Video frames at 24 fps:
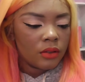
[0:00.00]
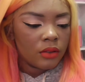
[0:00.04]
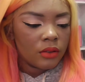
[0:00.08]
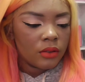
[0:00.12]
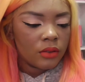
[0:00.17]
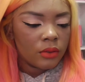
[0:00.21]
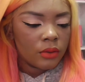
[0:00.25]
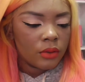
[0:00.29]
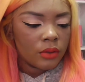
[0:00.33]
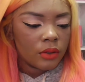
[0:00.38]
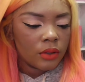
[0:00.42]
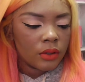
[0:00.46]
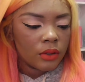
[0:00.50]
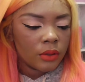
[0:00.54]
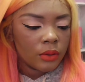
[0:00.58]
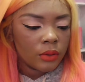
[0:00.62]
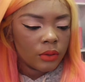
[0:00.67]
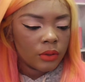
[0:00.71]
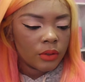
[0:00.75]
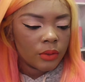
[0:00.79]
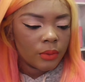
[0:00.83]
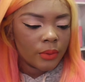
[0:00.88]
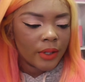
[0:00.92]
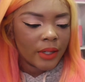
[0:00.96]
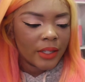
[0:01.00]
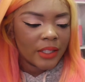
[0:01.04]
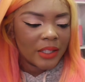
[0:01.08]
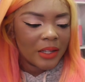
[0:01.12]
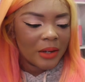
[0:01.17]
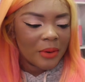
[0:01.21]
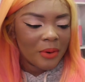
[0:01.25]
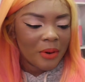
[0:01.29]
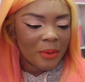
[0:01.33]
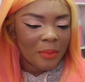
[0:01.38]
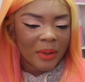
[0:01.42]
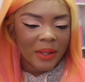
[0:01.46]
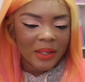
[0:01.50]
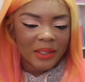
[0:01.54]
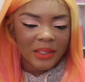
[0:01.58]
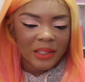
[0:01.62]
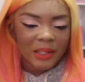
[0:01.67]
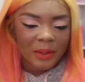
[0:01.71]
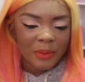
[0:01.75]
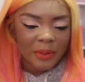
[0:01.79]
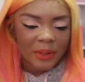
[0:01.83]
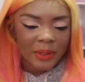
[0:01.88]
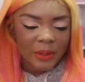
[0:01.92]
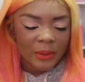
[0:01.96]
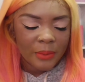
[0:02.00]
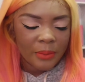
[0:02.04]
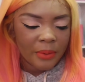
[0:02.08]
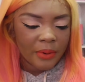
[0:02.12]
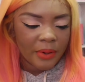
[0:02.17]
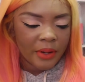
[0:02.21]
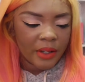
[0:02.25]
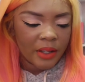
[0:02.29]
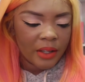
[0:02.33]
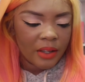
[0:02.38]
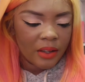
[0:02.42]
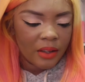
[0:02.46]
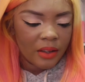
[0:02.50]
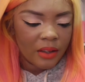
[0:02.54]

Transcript: Do a little swatch. I don't want to mess it up. It's so pretty.